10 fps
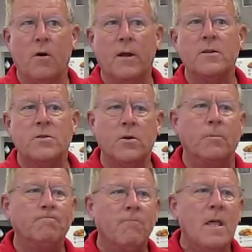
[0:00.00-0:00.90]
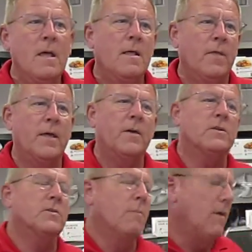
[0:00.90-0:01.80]
on it too. Now there
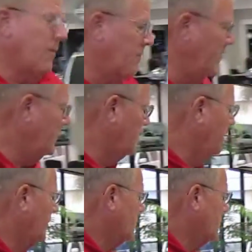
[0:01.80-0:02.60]
are some other things, if you'll